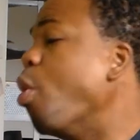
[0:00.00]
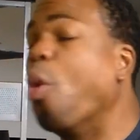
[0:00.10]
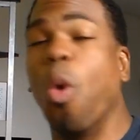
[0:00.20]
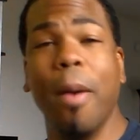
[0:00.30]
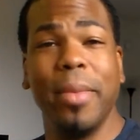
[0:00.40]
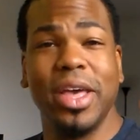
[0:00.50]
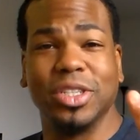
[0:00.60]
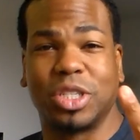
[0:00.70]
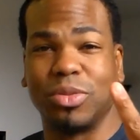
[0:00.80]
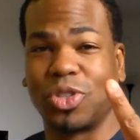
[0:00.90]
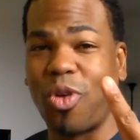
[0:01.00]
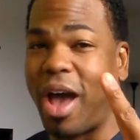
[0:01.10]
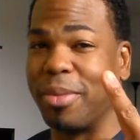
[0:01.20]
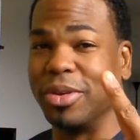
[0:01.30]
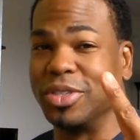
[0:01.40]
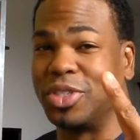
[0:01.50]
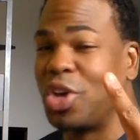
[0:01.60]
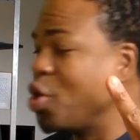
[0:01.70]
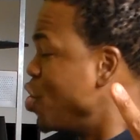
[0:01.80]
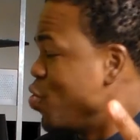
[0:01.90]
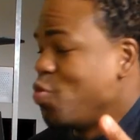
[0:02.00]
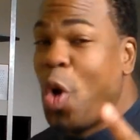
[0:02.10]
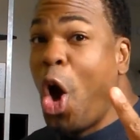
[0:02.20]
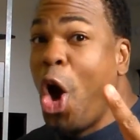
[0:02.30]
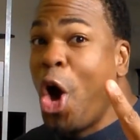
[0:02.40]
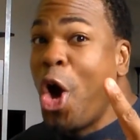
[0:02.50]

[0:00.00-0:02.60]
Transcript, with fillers: One million subscribers. Woo!